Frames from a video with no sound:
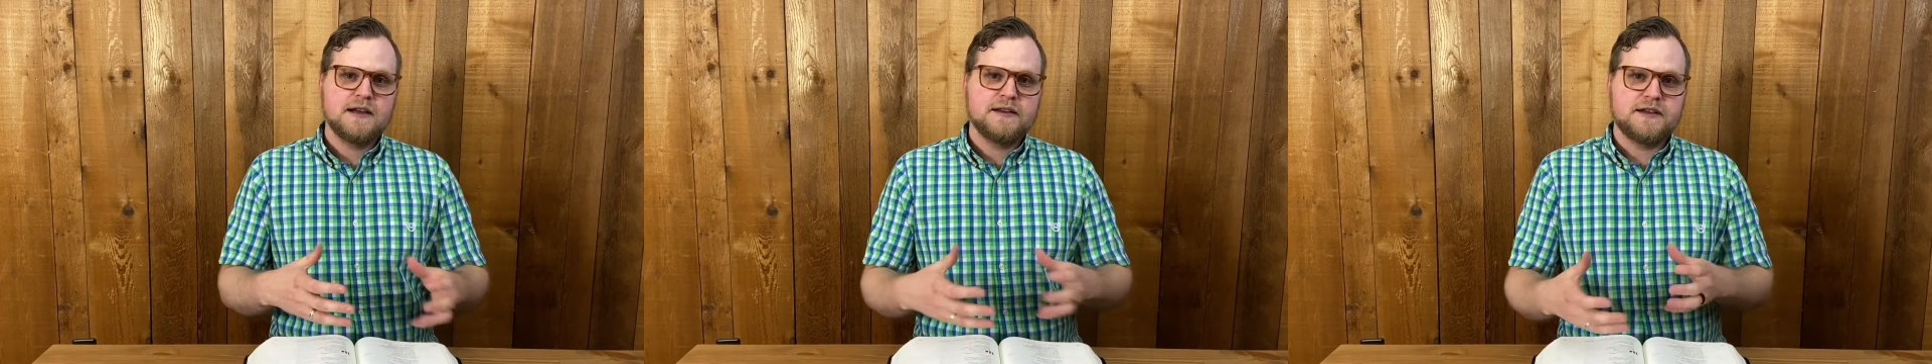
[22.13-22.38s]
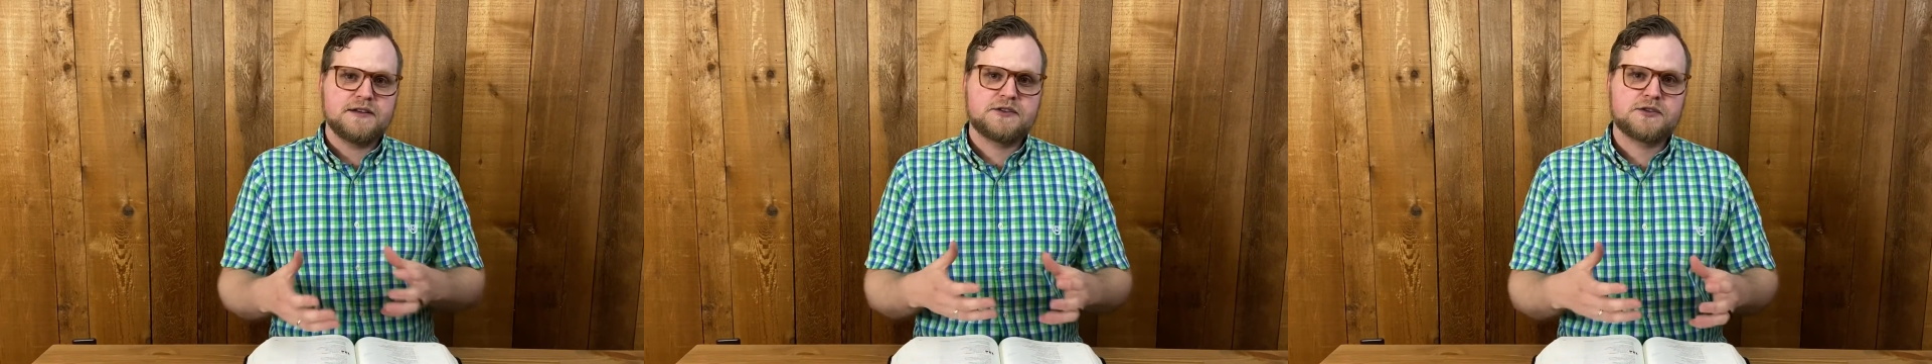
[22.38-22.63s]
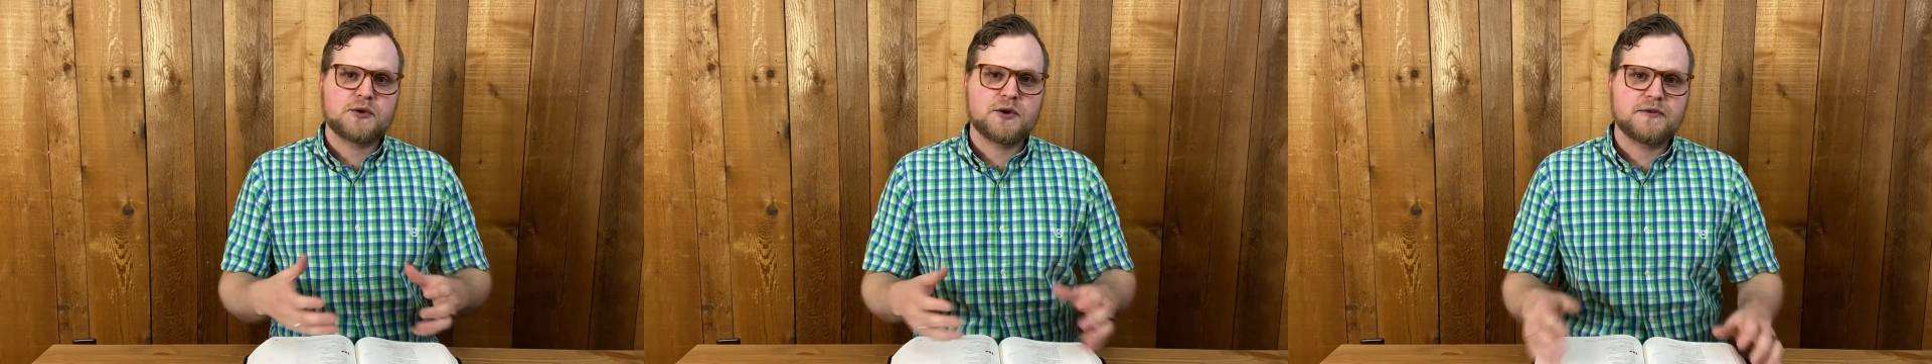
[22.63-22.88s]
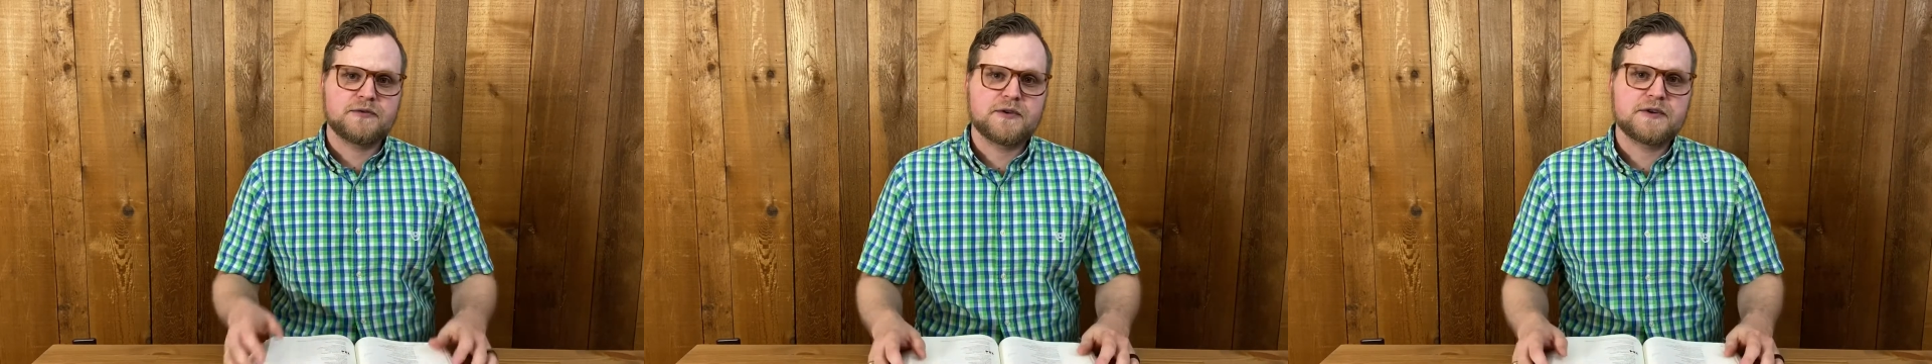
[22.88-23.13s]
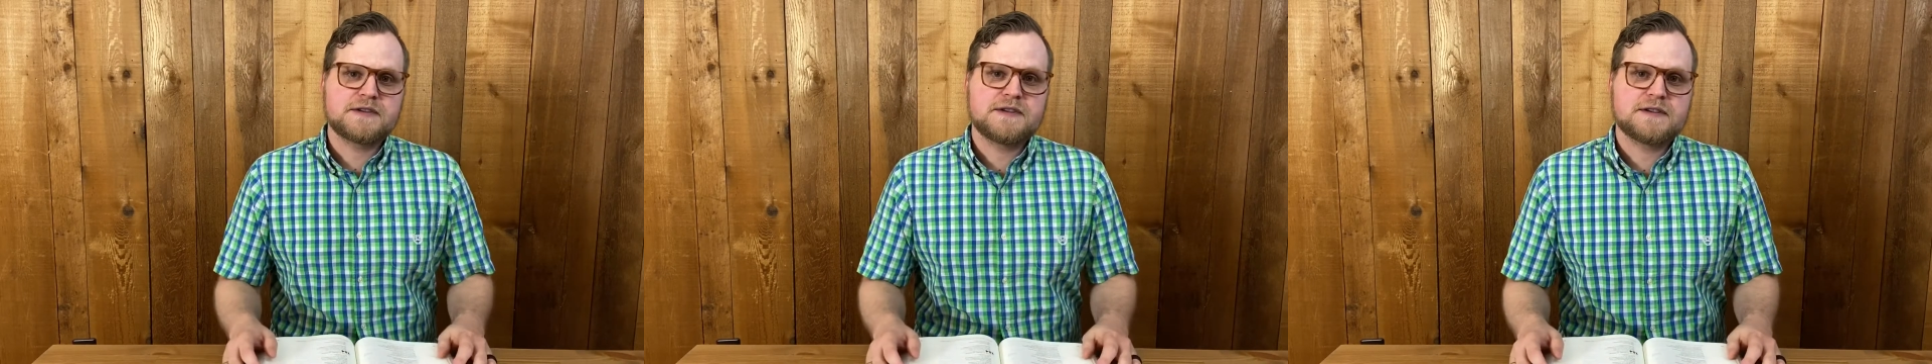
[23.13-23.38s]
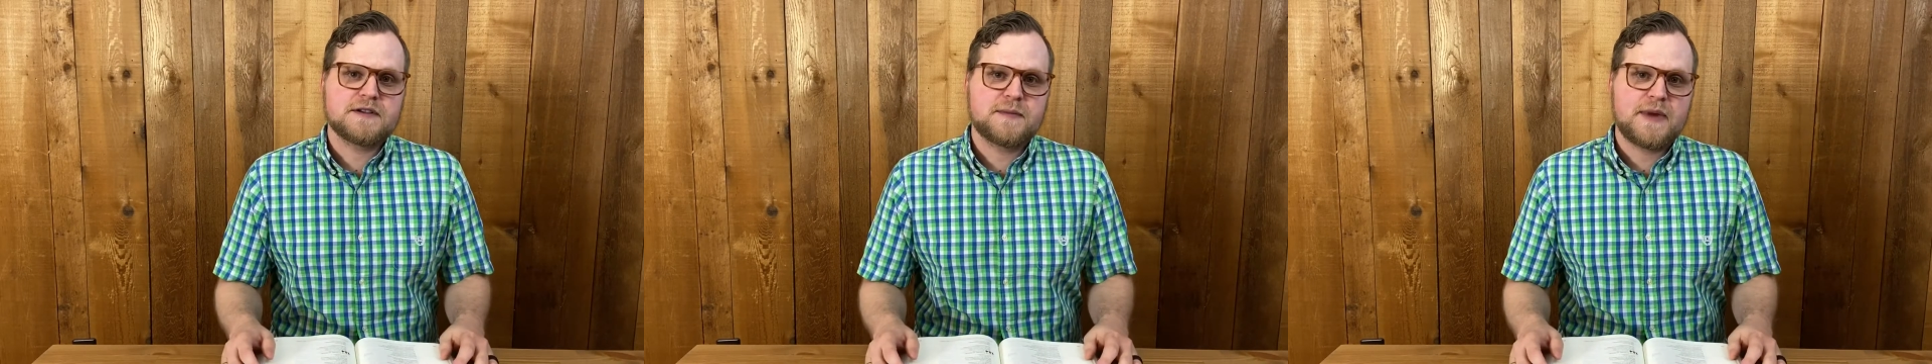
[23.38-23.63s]
these short
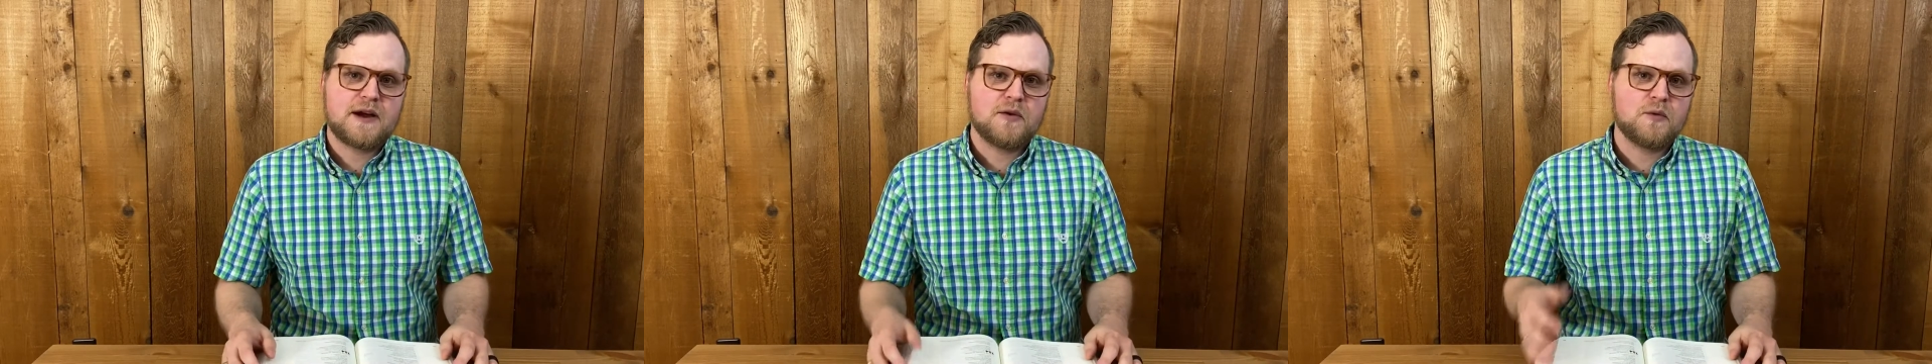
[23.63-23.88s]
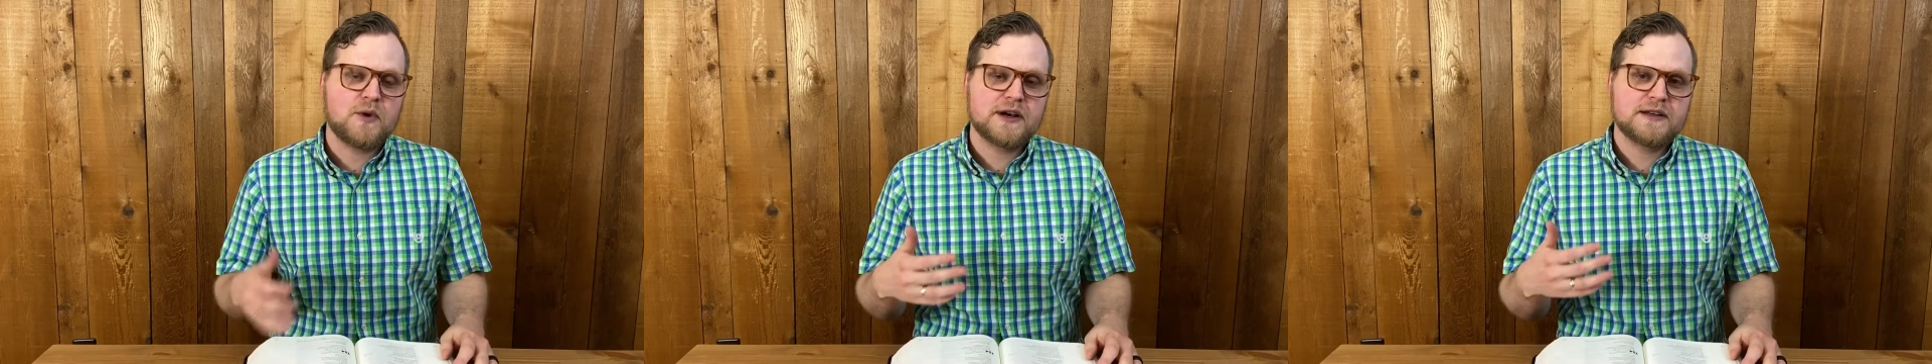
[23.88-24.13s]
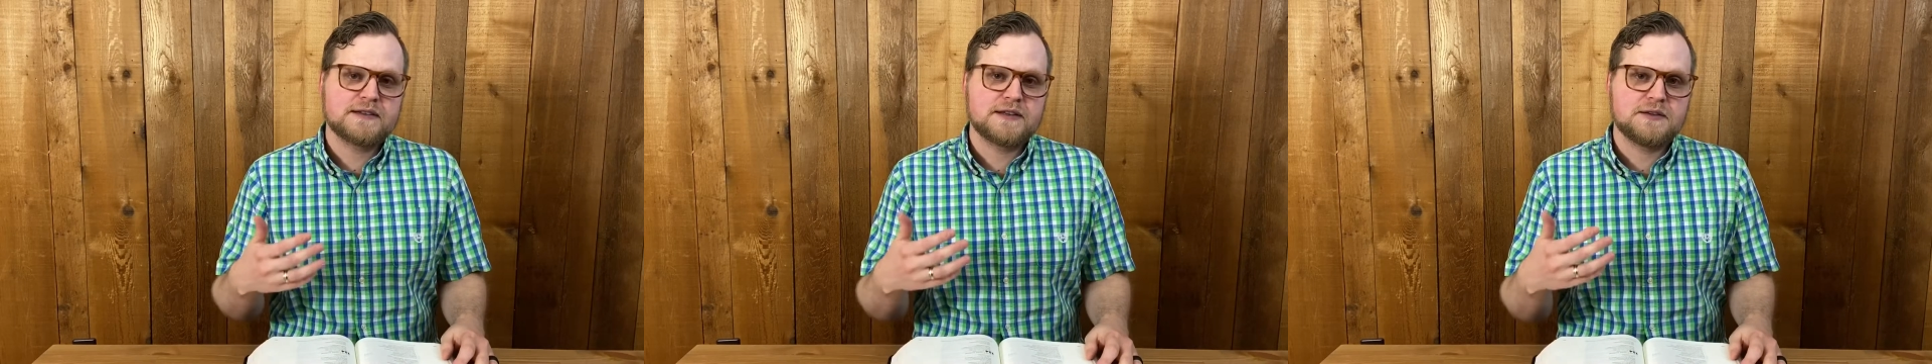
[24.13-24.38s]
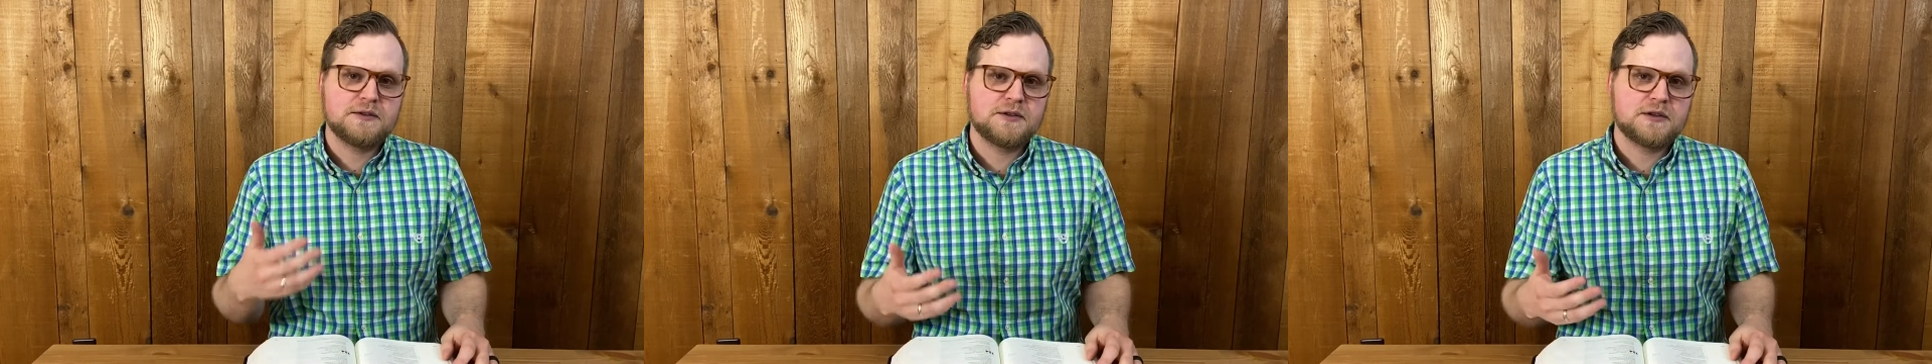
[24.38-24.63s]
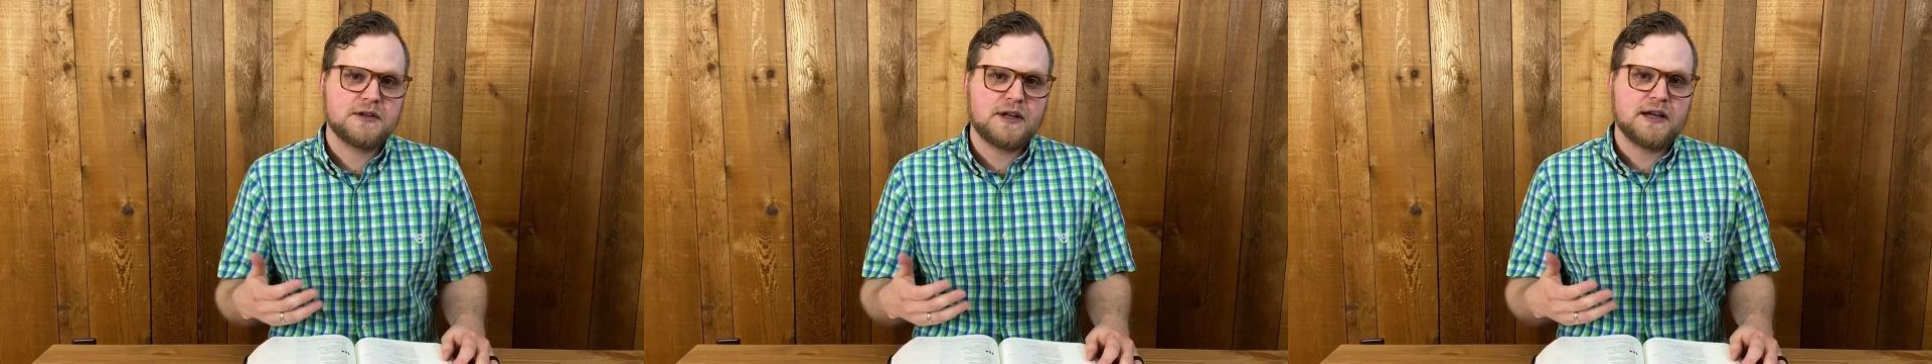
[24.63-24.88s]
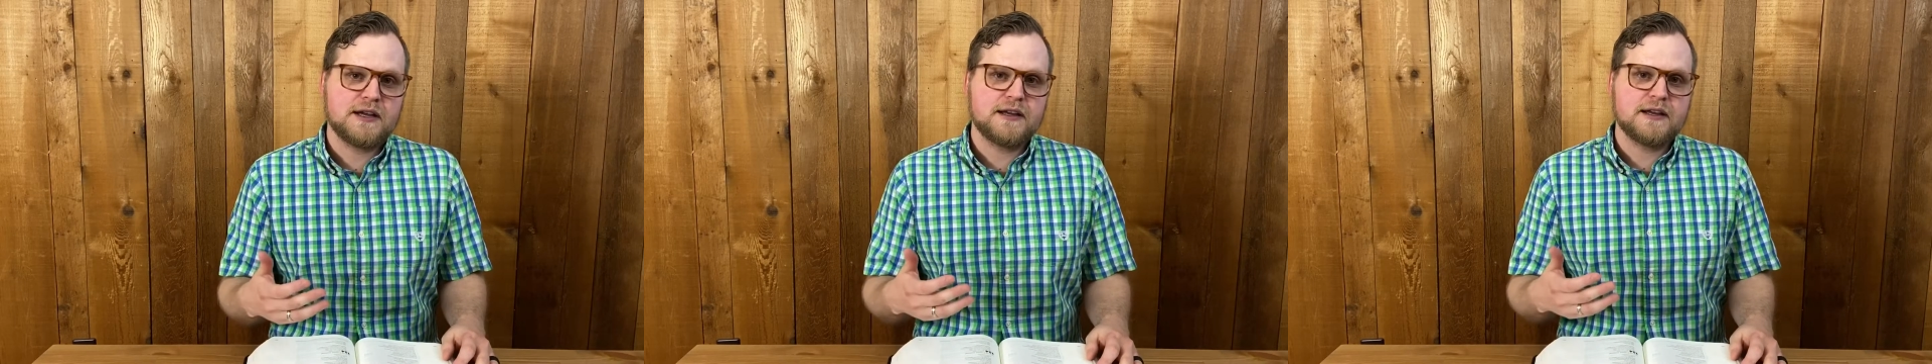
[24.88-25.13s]
verses about what does it look
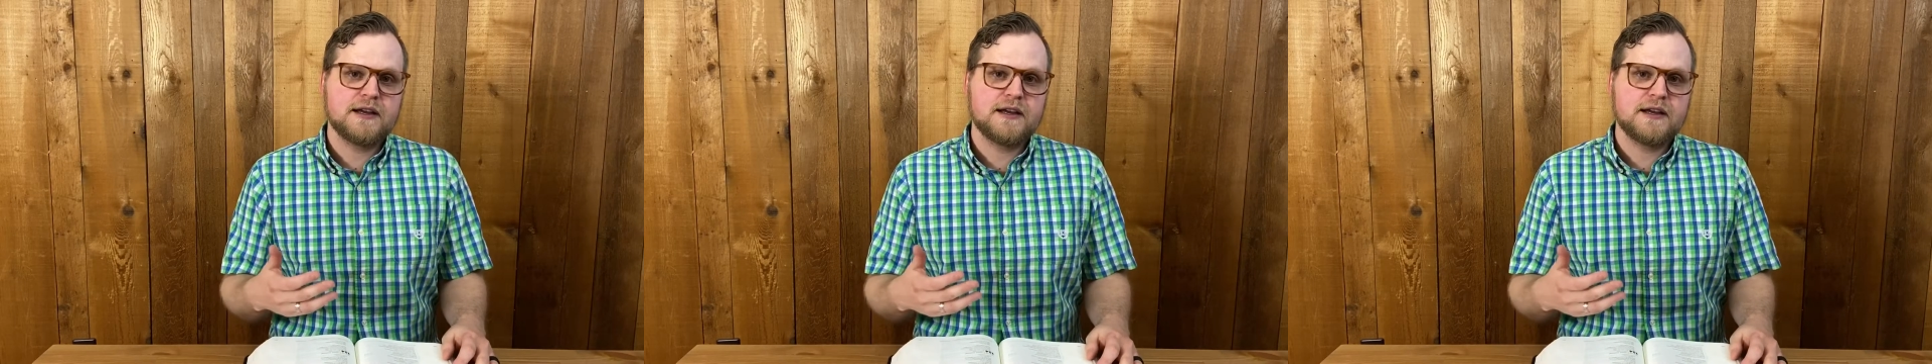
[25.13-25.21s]
like